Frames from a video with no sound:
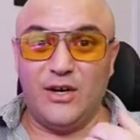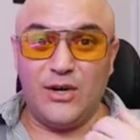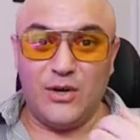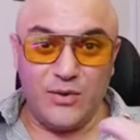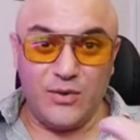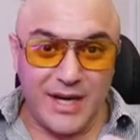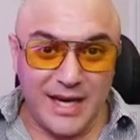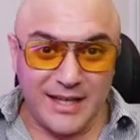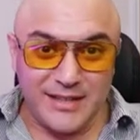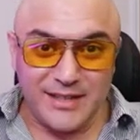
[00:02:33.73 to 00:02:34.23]

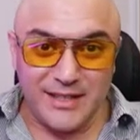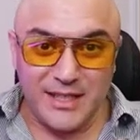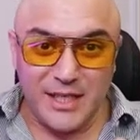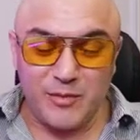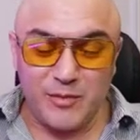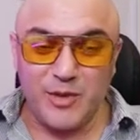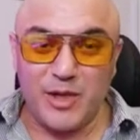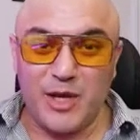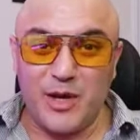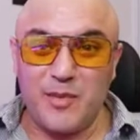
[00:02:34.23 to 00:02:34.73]
Who got to
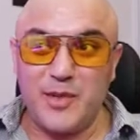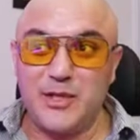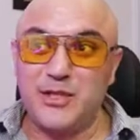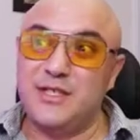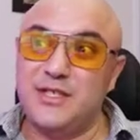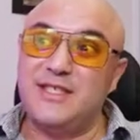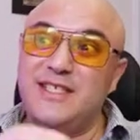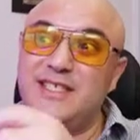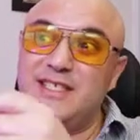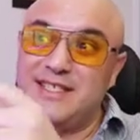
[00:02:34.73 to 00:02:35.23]
keep the
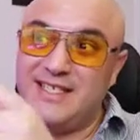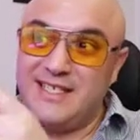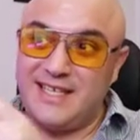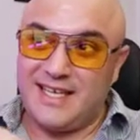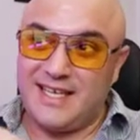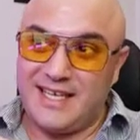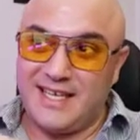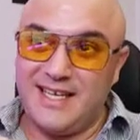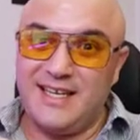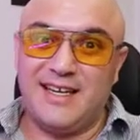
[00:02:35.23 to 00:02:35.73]
commissions?
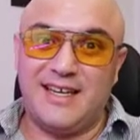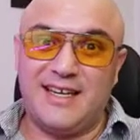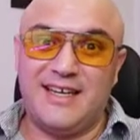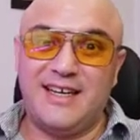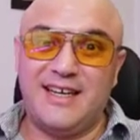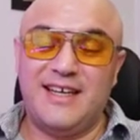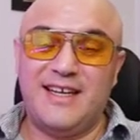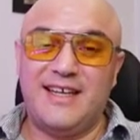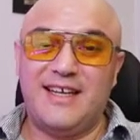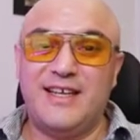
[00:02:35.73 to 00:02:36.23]
He did.
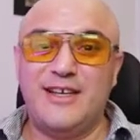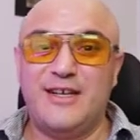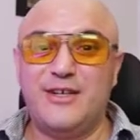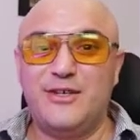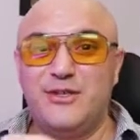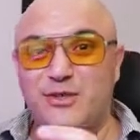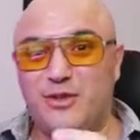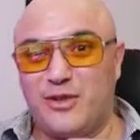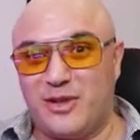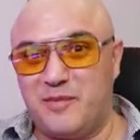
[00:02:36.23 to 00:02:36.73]

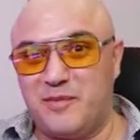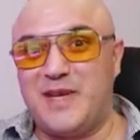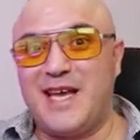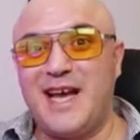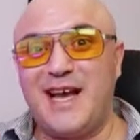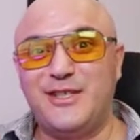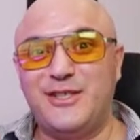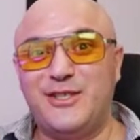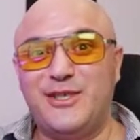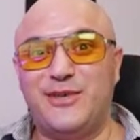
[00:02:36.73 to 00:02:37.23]
So let me
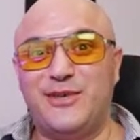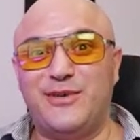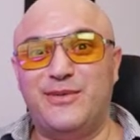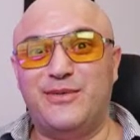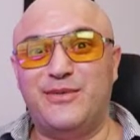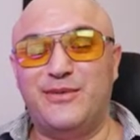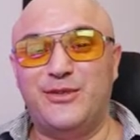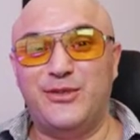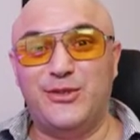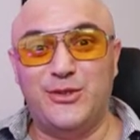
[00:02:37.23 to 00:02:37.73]
ask you,
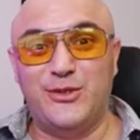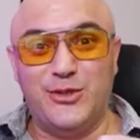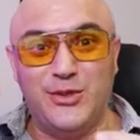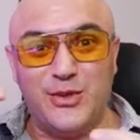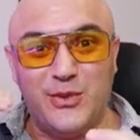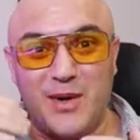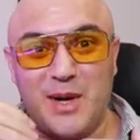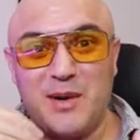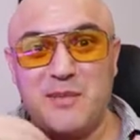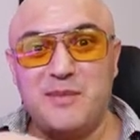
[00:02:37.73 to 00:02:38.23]
do
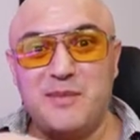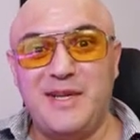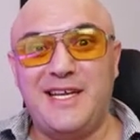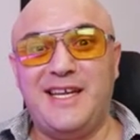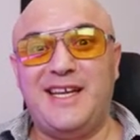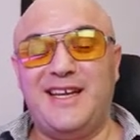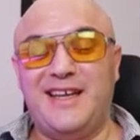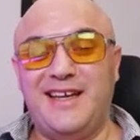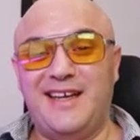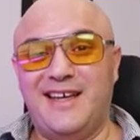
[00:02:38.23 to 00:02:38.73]
you want
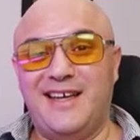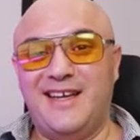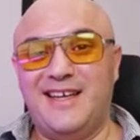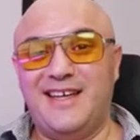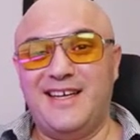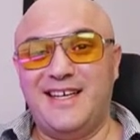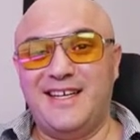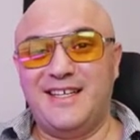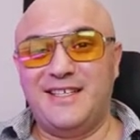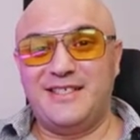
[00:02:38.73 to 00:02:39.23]
me
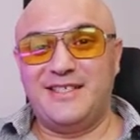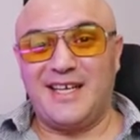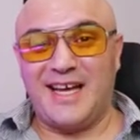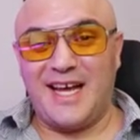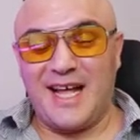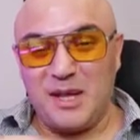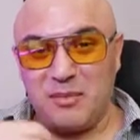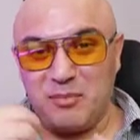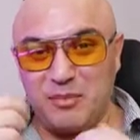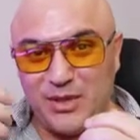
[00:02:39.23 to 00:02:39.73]
to
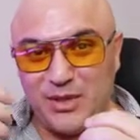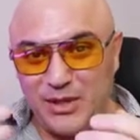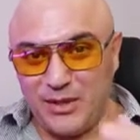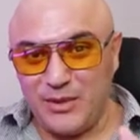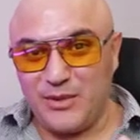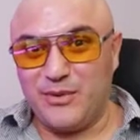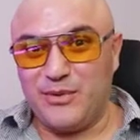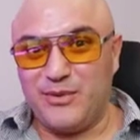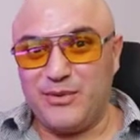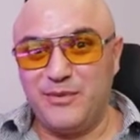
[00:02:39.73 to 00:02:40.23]
help
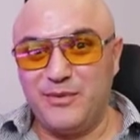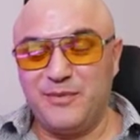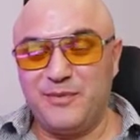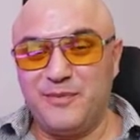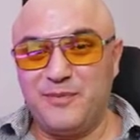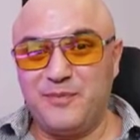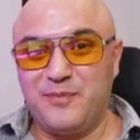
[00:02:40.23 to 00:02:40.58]
you